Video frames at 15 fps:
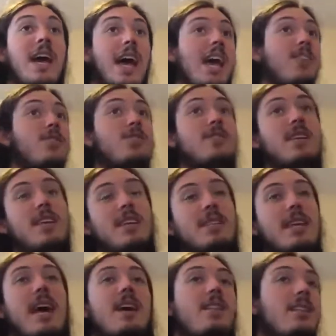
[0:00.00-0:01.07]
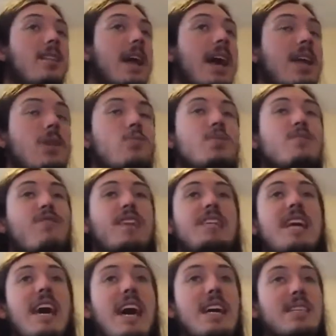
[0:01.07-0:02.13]
And you did exactly that, and it was
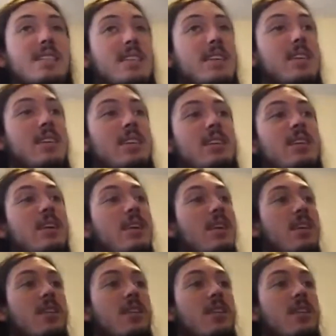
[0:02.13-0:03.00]
fantastic. And